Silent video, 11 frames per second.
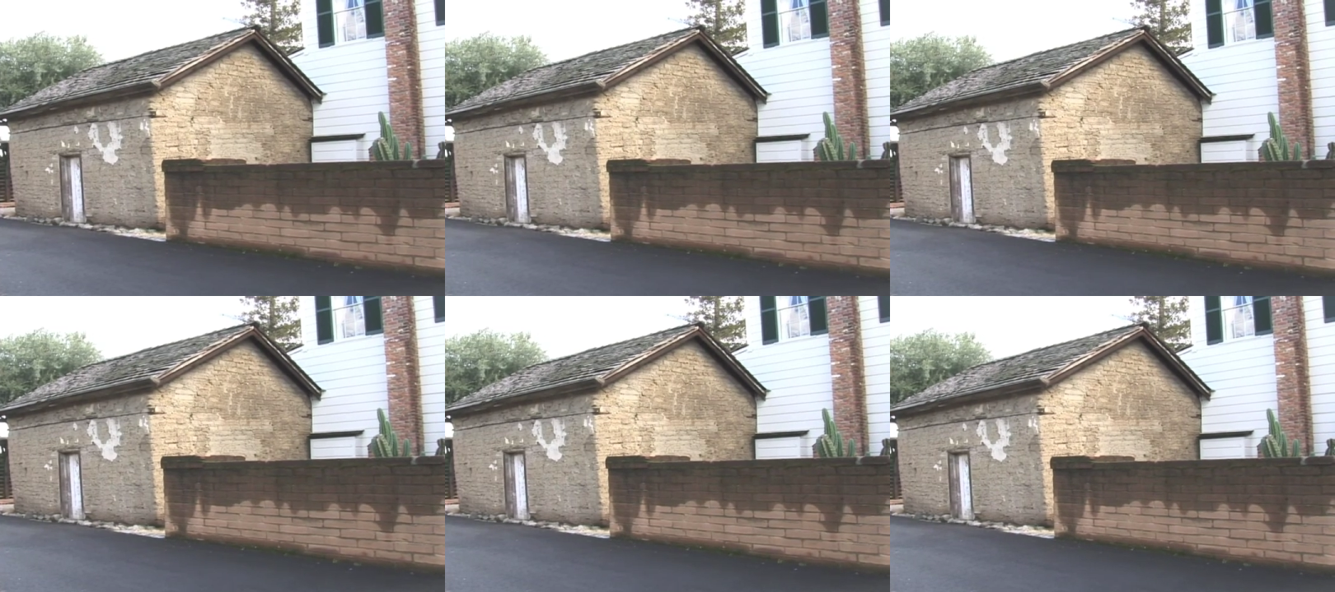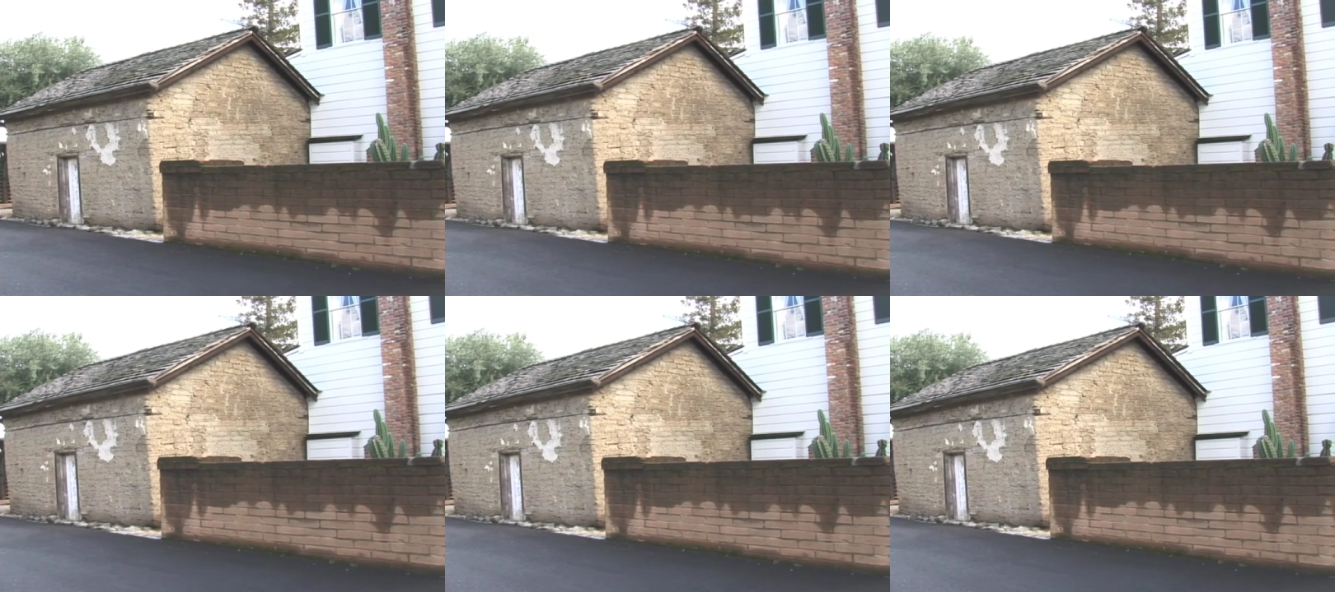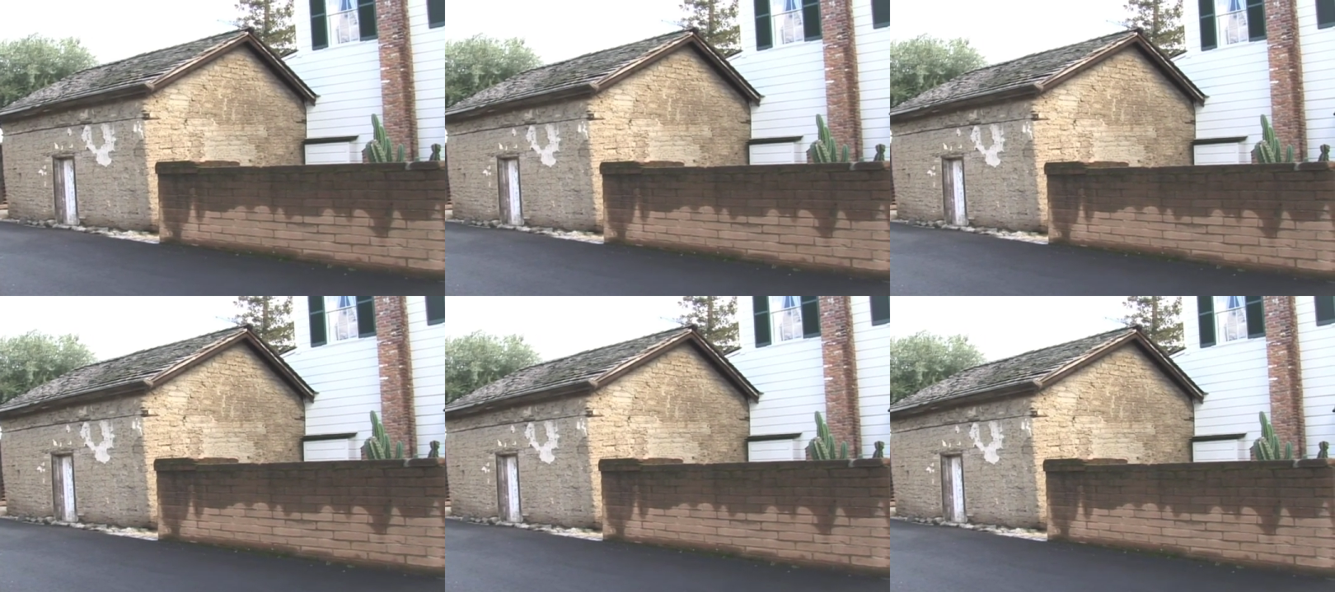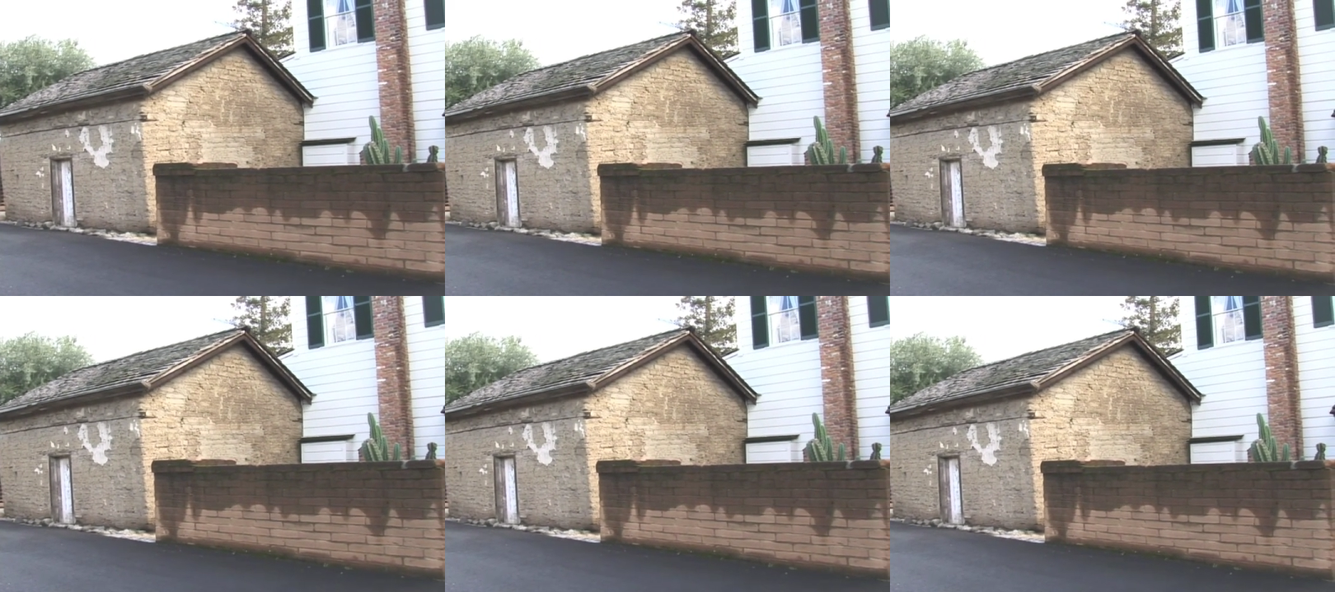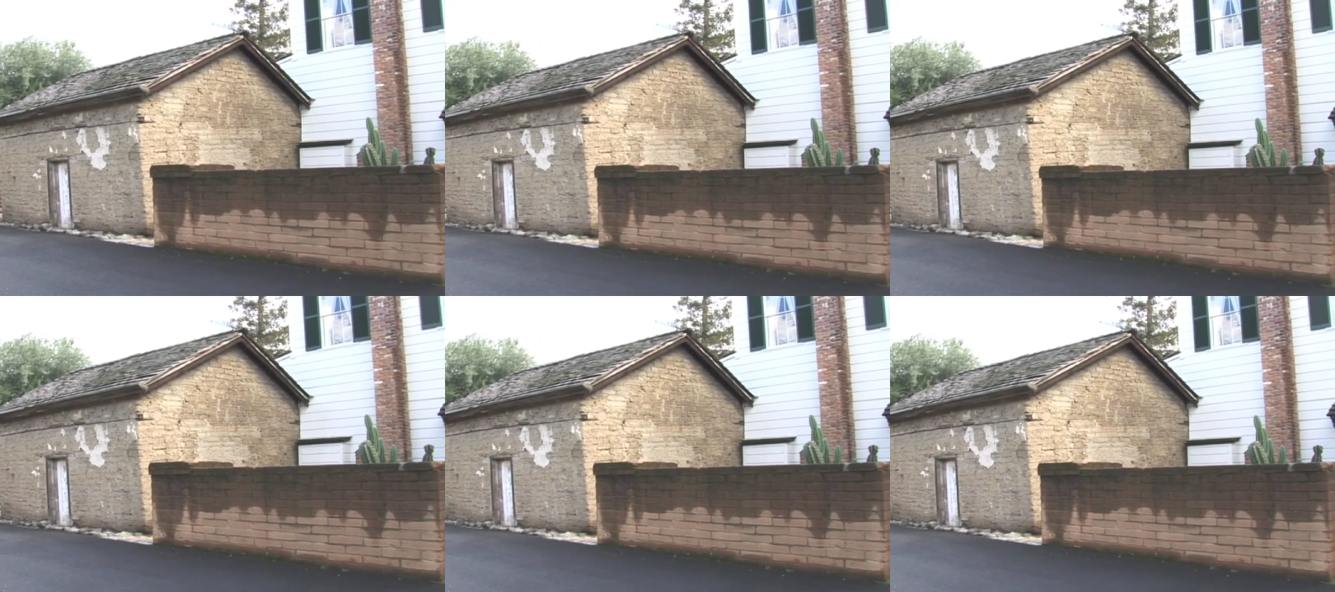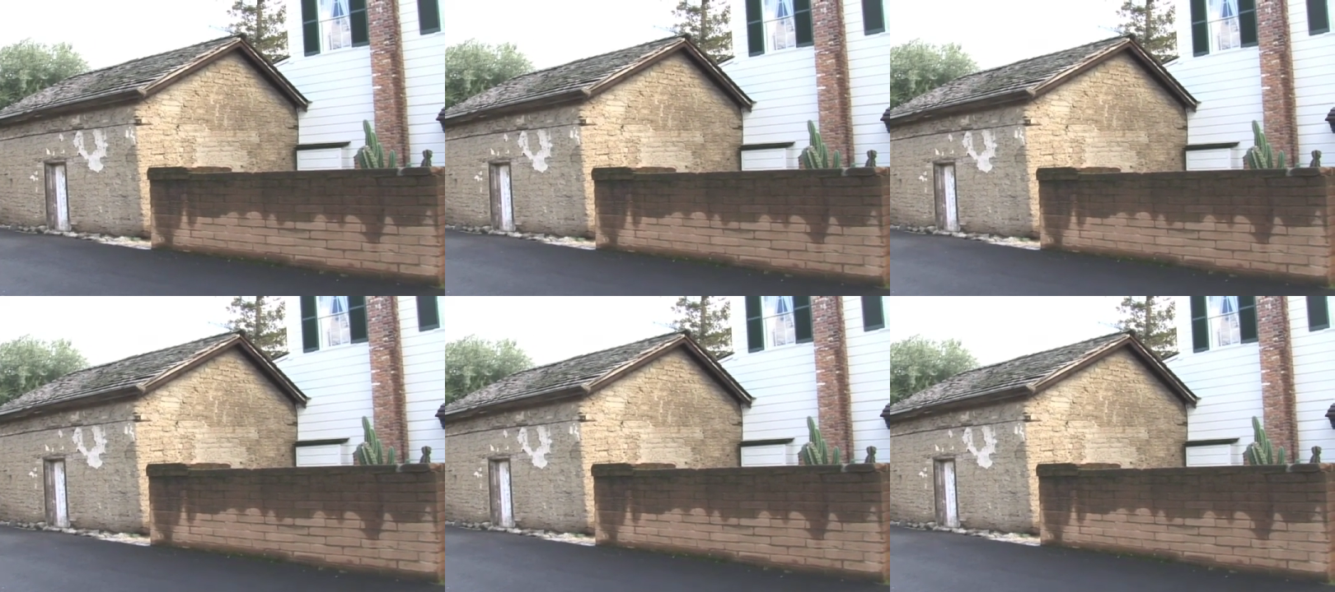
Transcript: (no speaker visible)